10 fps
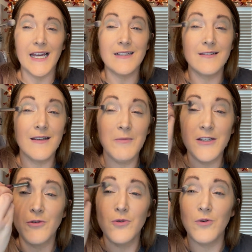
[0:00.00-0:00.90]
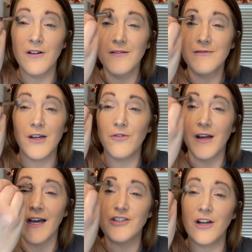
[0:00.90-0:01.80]
get to see me do cool toned
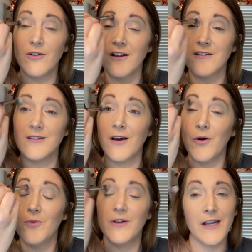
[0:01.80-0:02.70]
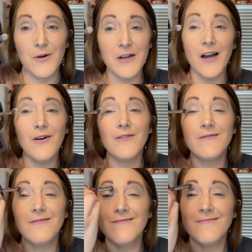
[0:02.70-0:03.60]
eyeshadow looks, so here we go.
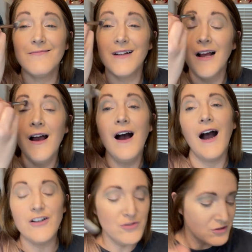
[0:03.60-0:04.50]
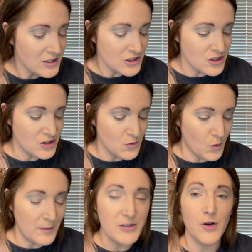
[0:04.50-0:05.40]
I usually just do
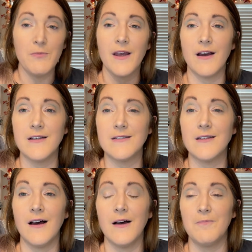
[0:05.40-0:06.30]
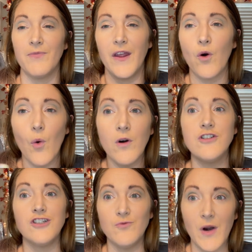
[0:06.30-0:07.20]
warm tone because um, like
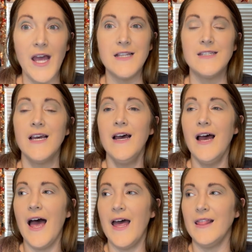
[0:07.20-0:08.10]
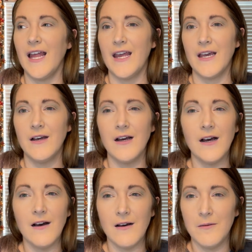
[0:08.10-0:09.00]
orange and reds and like
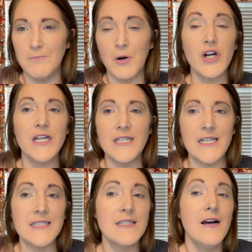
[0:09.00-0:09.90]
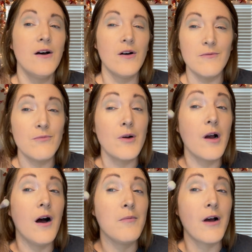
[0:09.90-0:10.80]
uh, burgundies
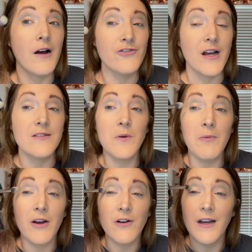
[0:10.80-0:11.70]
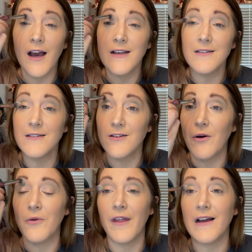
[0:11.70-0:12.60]
um, contrast with my green eyes, and
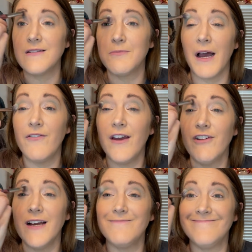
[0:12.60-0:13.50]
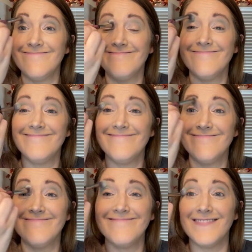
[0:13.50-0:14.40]
so that's my favorite.
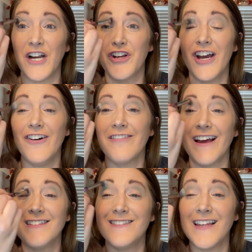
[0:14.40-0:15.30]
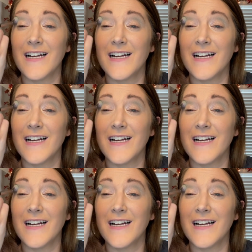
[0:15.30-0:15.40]
There you go, that's the